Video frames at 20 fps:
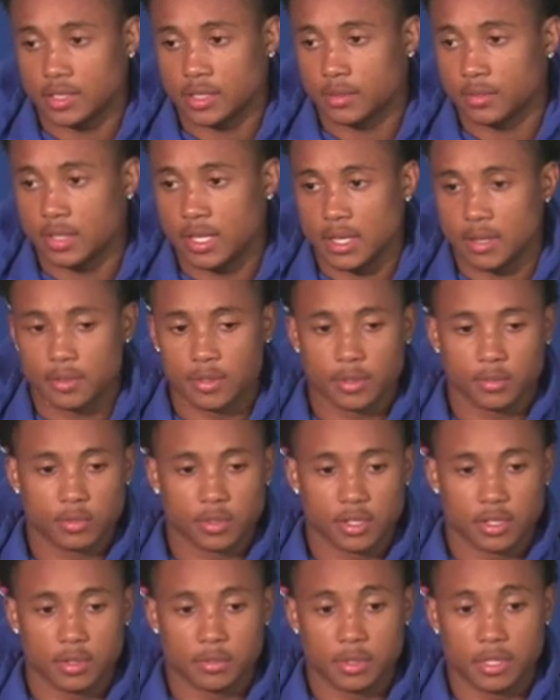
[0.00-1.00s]
Sometimes
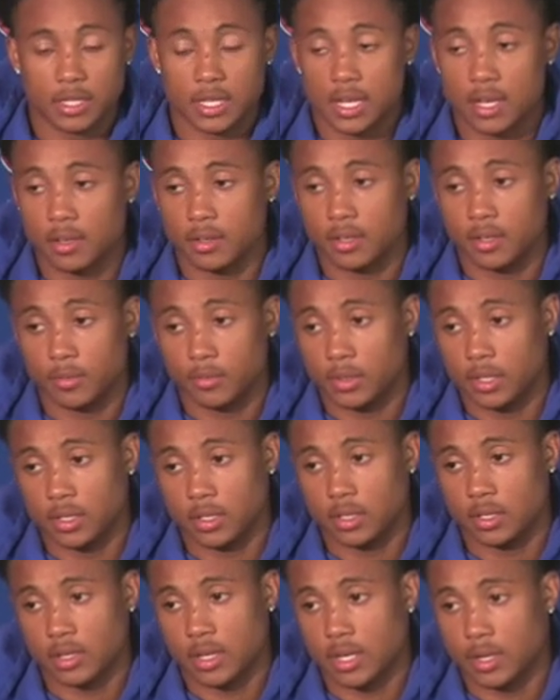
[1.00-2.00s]
someone's going to be down, and we need to
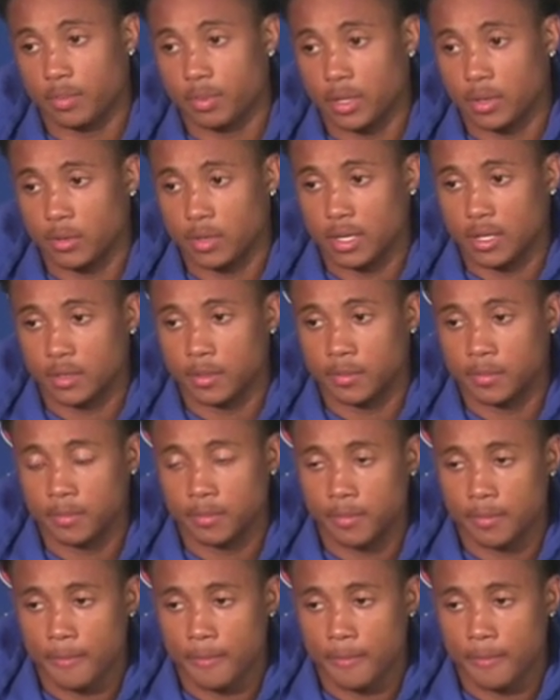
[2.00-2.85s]
learn how to play without them.